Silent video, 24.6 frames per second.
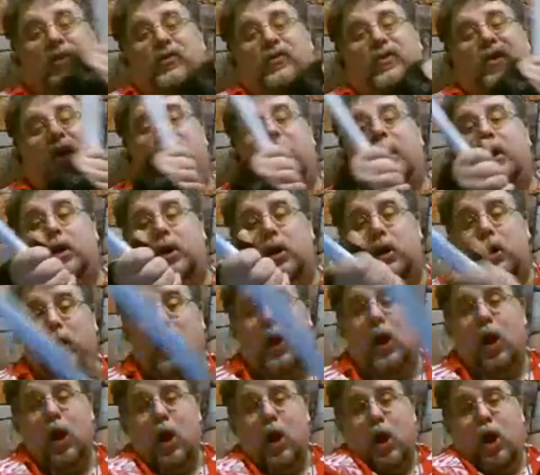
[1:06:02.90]
fighter.
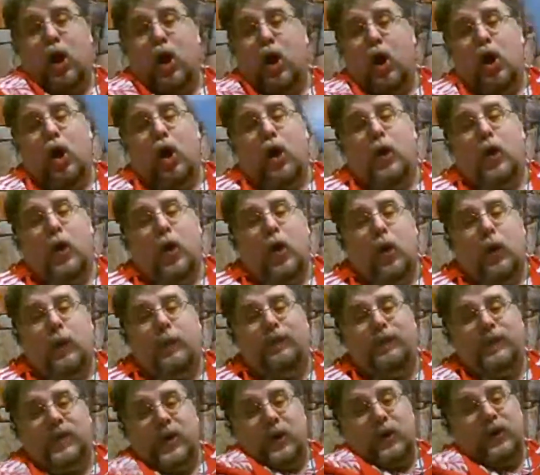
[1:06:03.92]

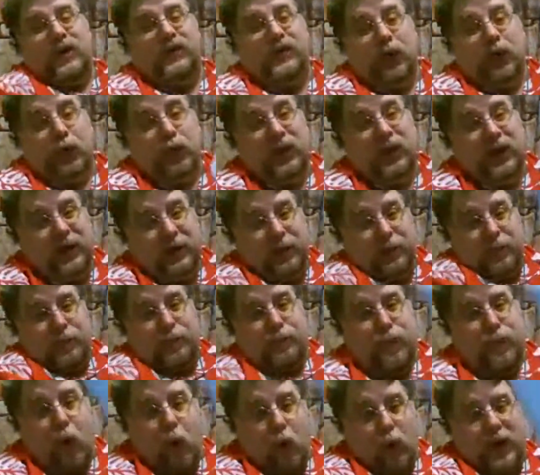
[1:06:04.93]
If you're really
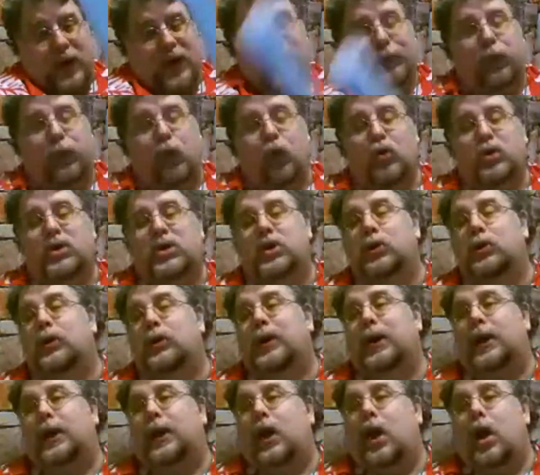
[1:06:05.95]
poking pool
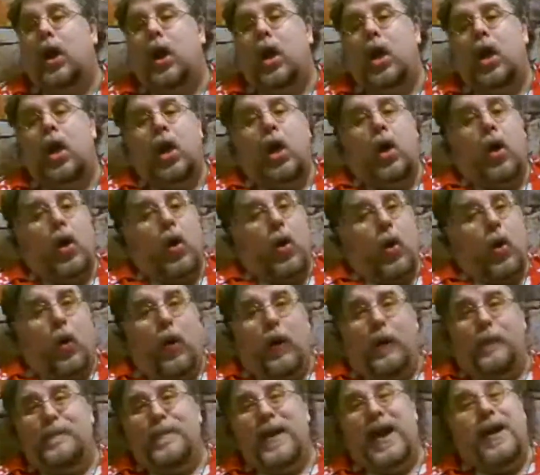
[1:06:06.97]
cueing.
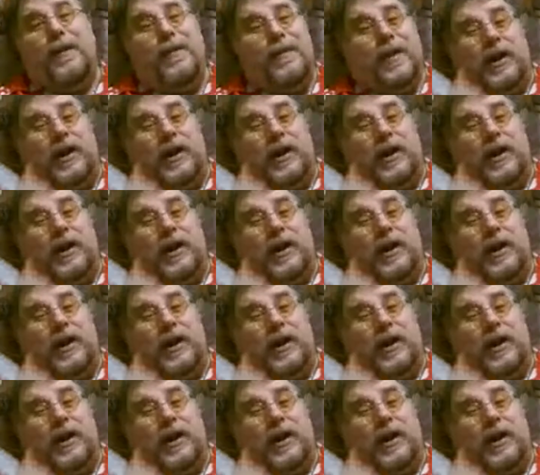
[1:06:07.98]
Or maybe